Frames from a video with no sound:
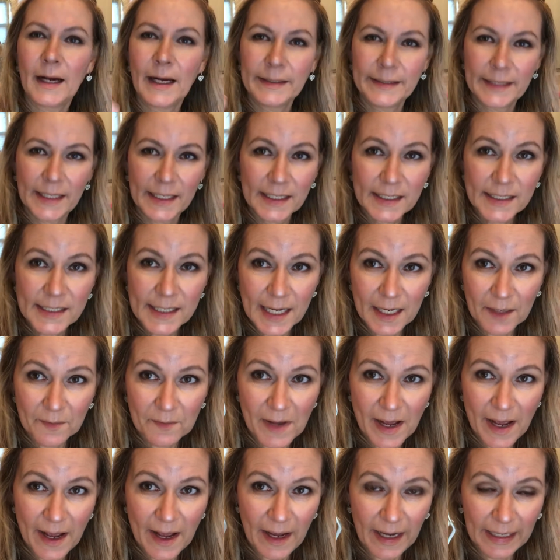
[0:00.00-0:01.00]
I then take
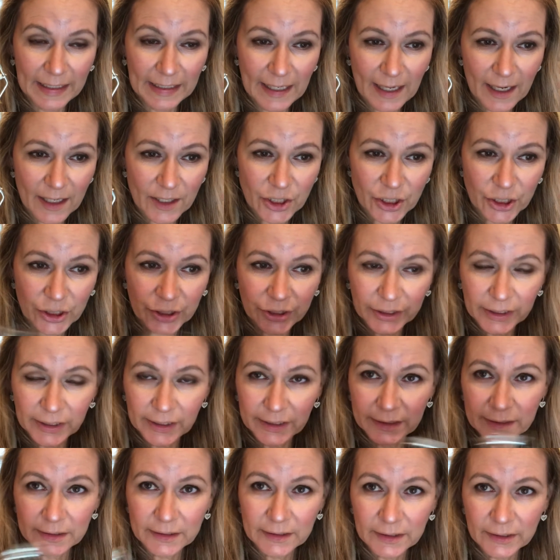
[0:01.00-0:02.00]
my eyelash
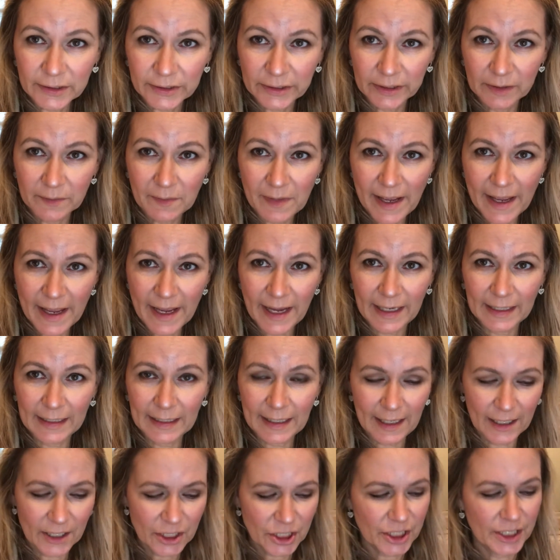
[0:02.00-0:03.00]
curler, curl my
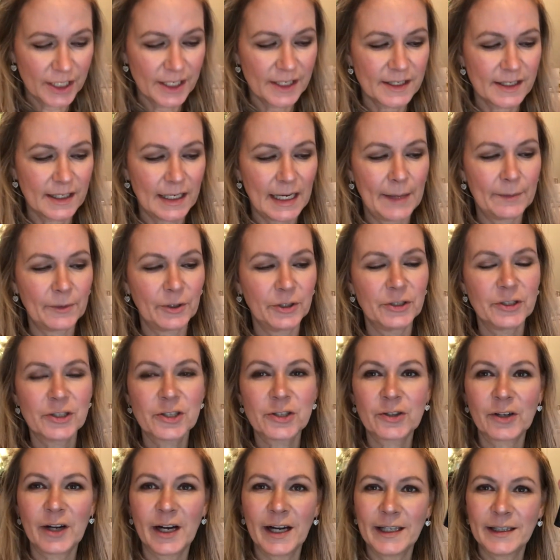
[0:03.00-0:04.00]
eyelashes, and I'm going to
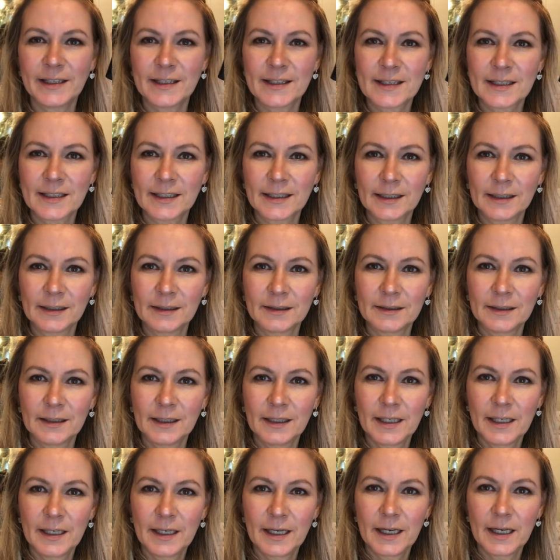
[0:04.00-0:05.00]
try this little
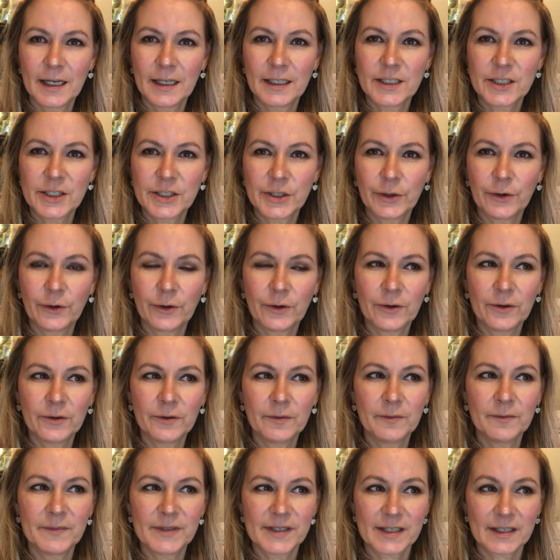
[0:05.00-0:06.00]
Dior
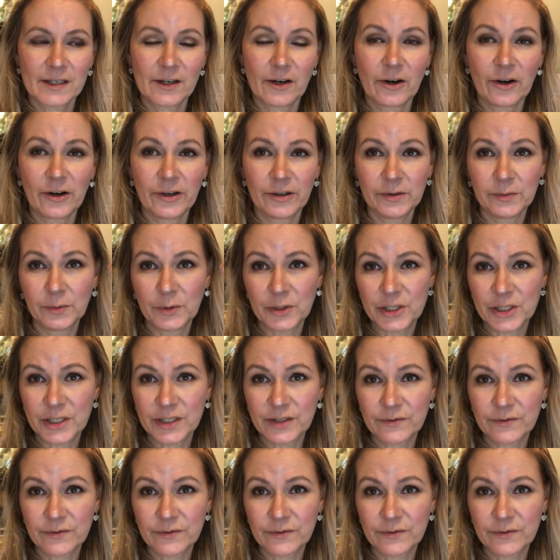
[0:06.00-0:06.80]
mascara, which is